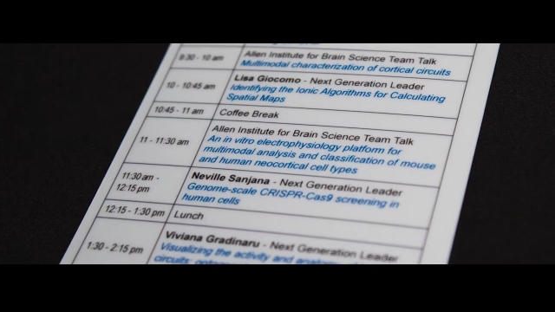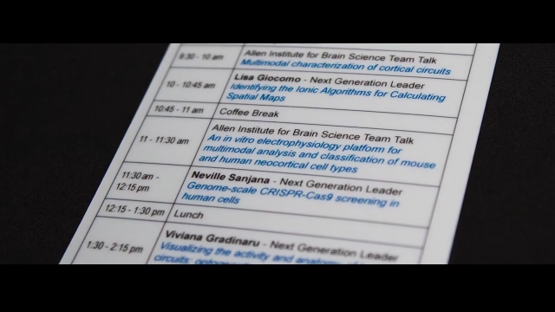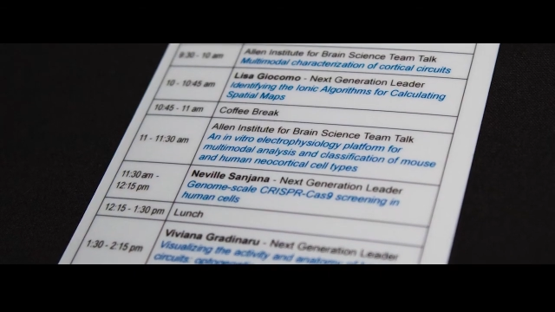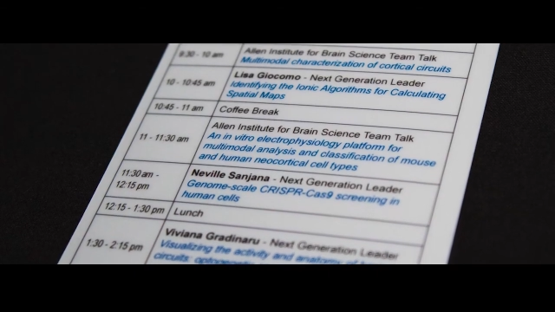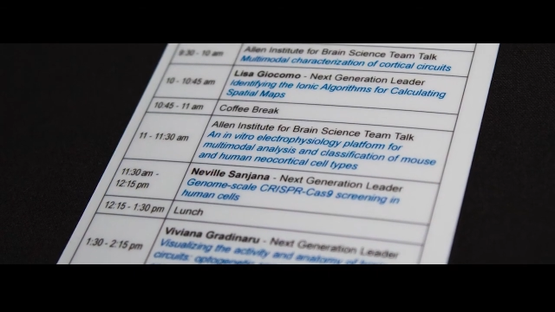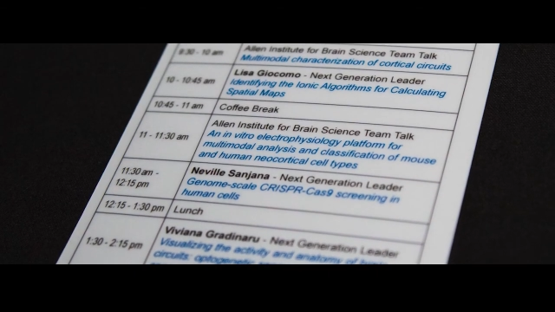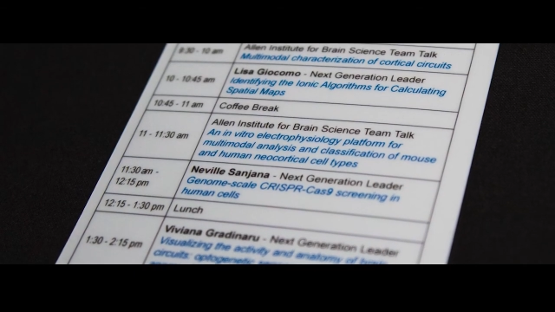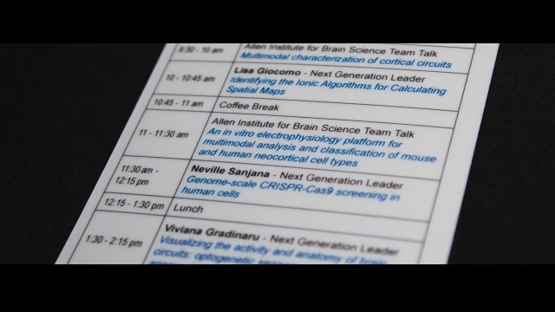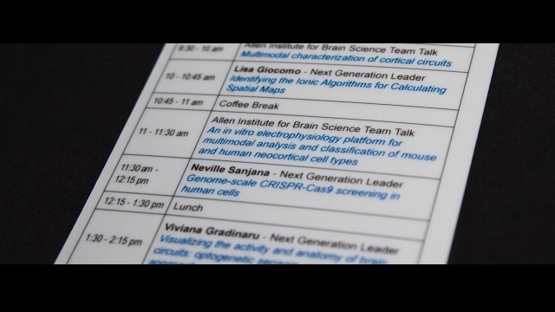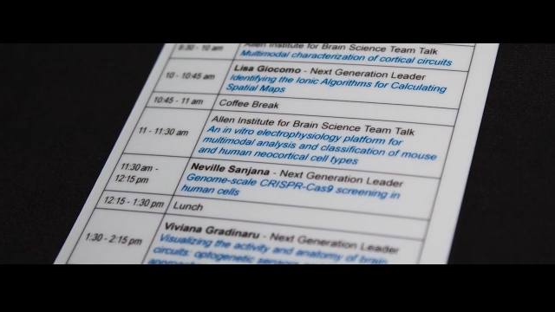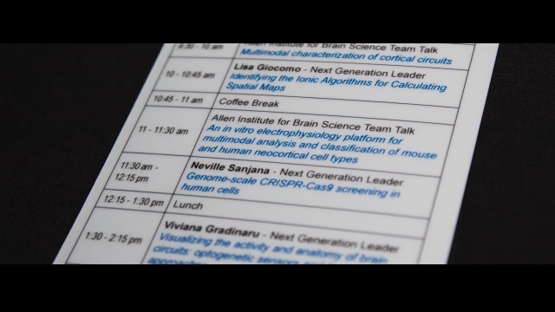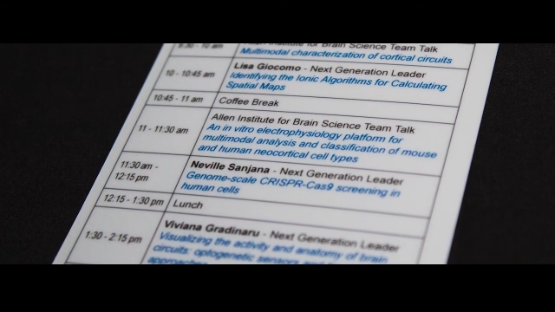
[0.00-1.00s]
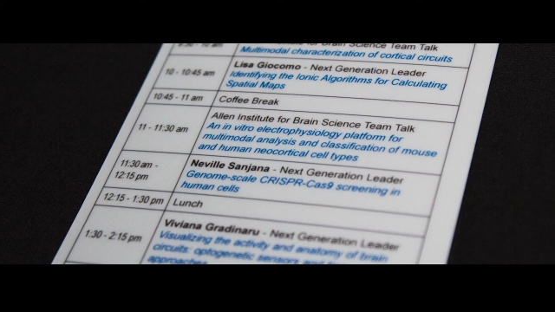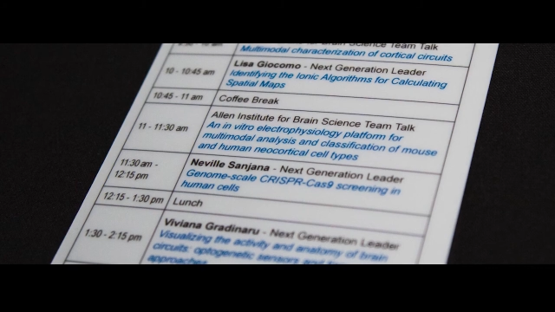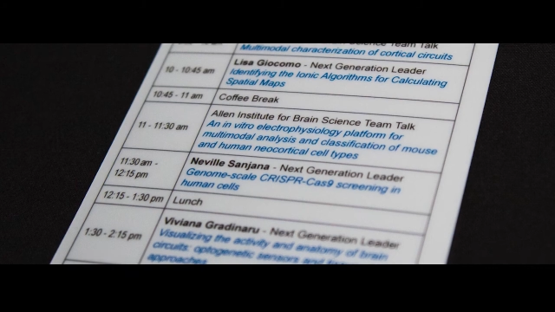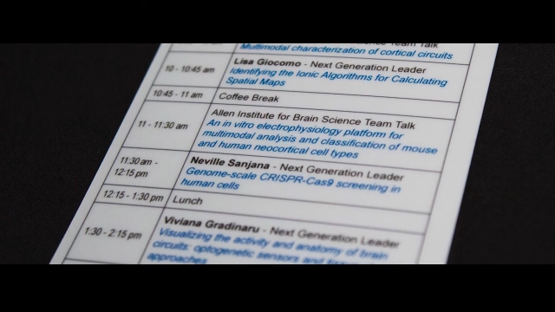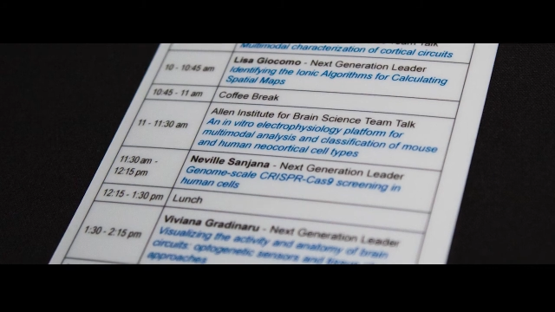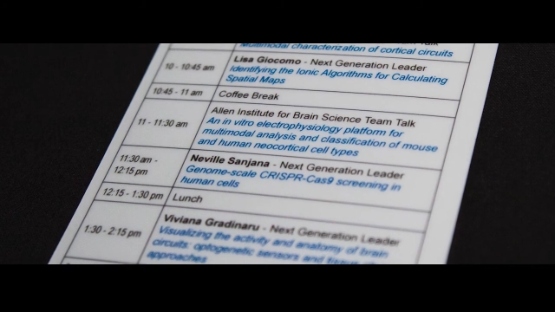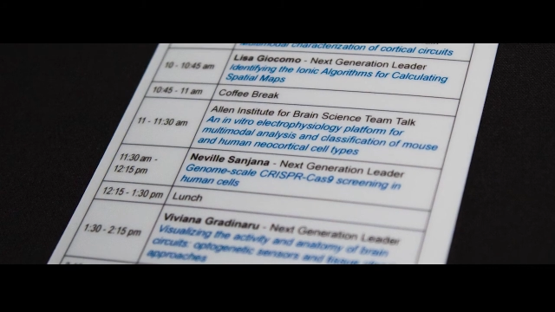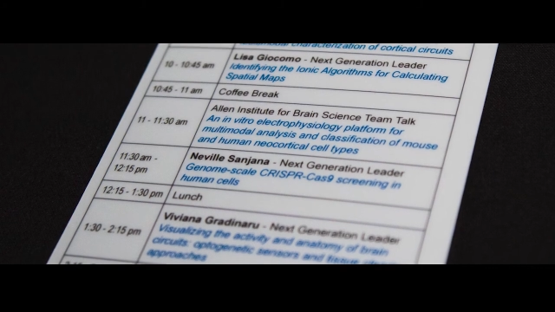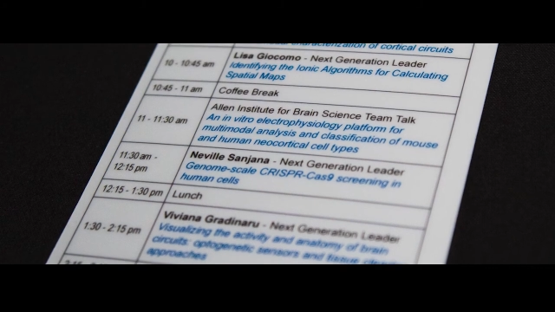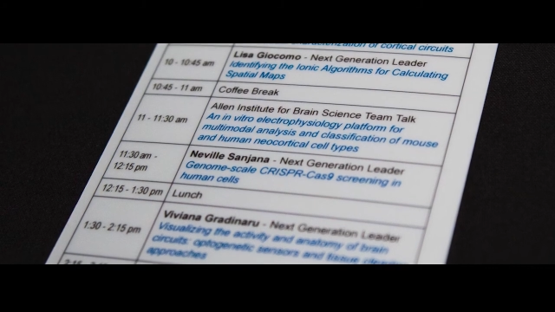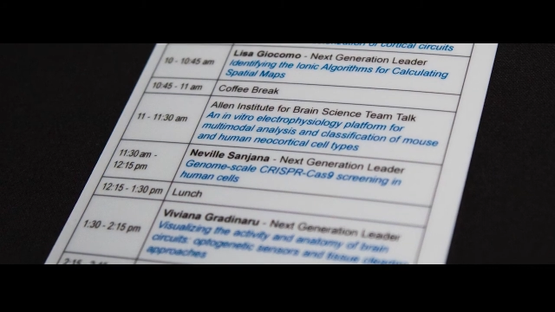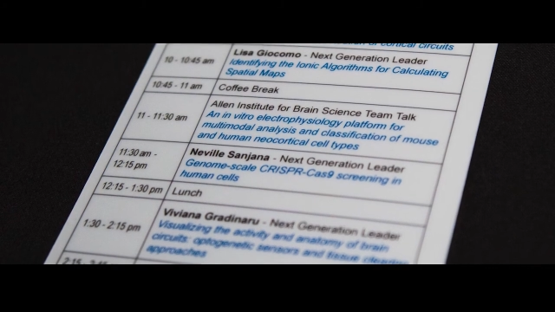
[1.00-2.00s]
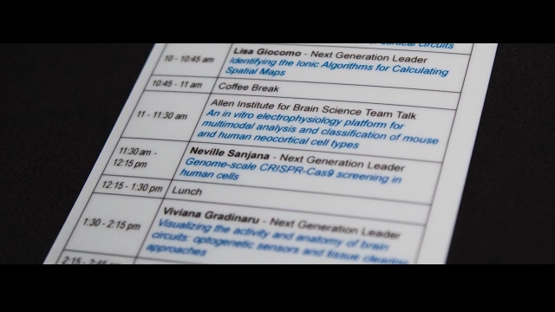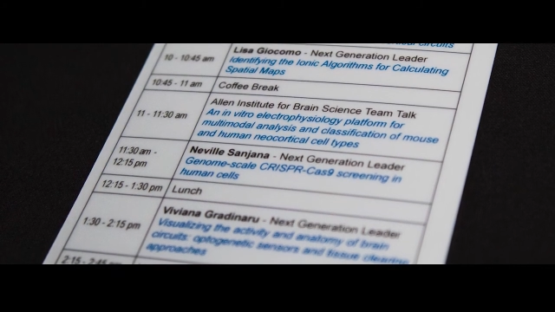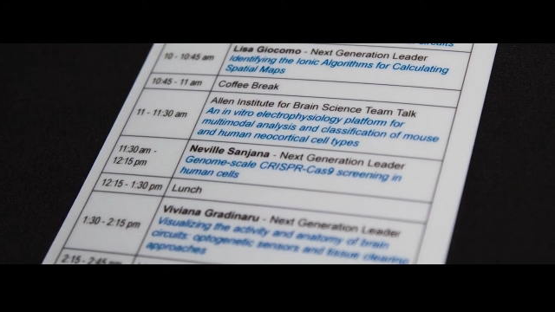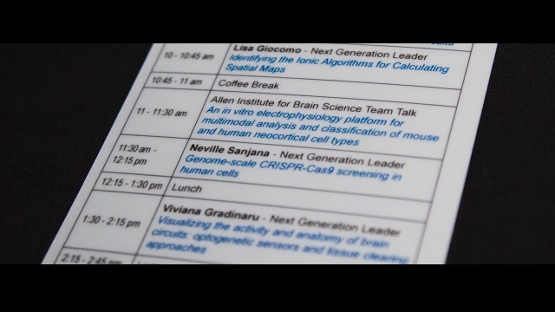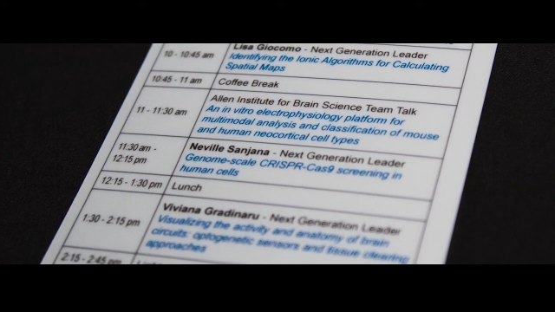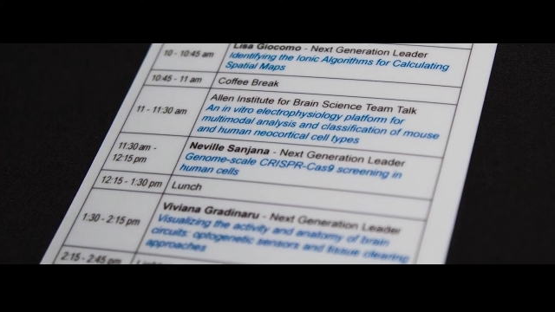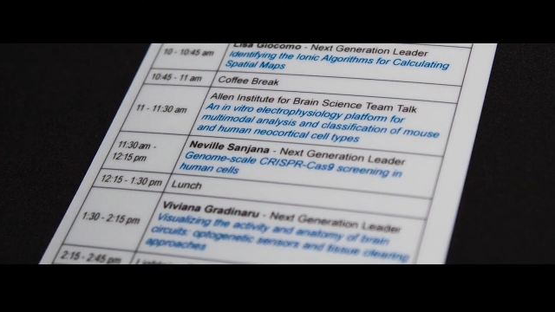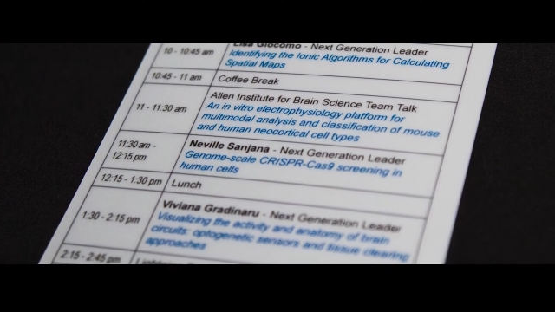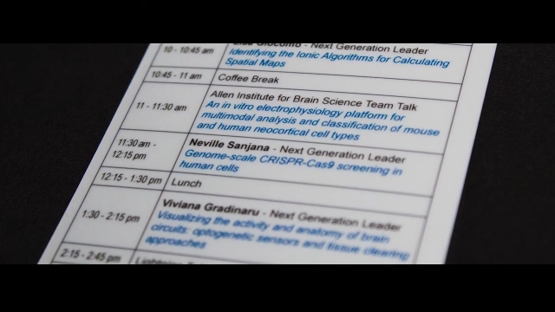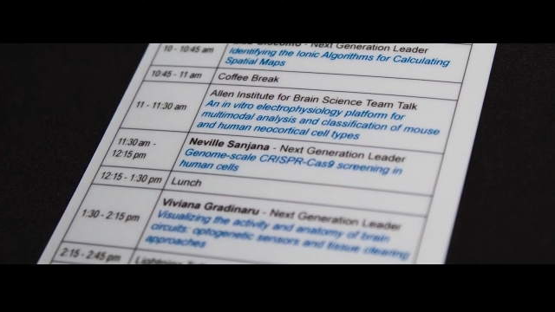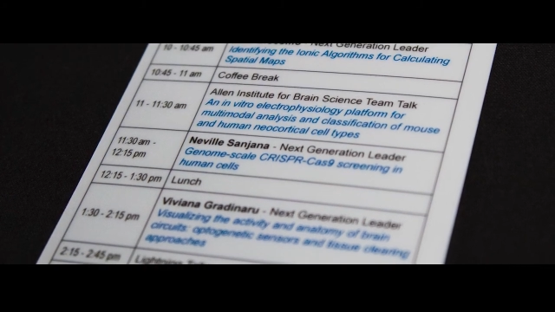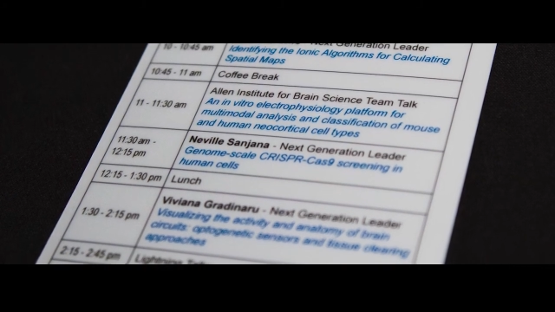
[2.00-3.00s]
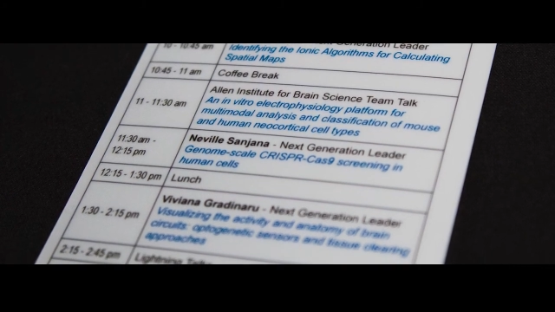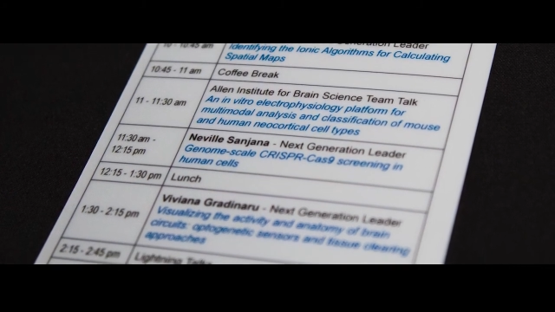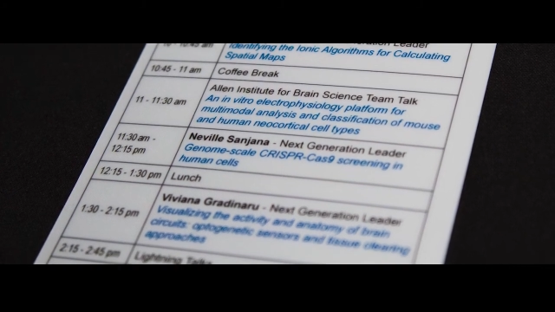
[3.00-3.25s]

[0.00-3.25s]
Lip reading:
No face is visible, so there are no lips to read.